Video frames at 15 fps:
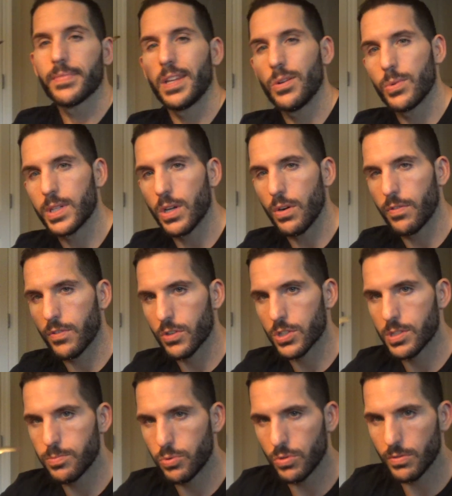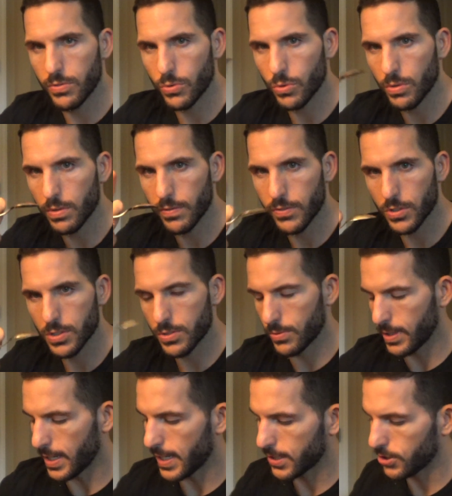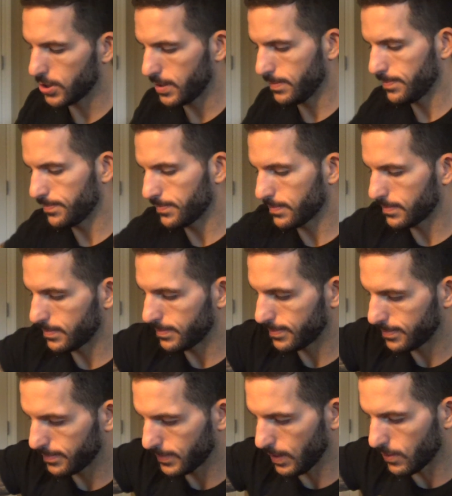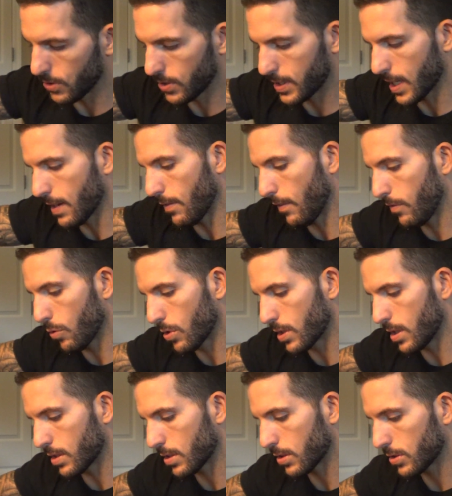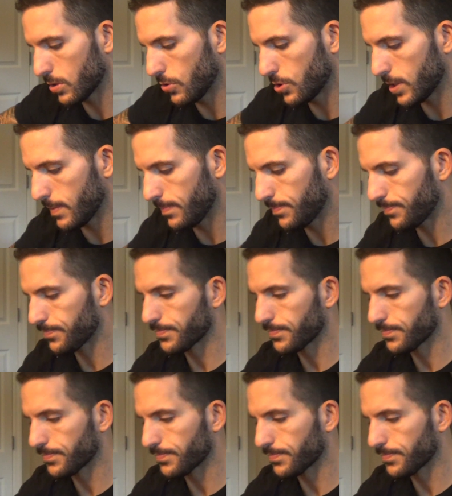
Here we go, first spoonful, first reaction, even though it's kind of a foregone conclusion.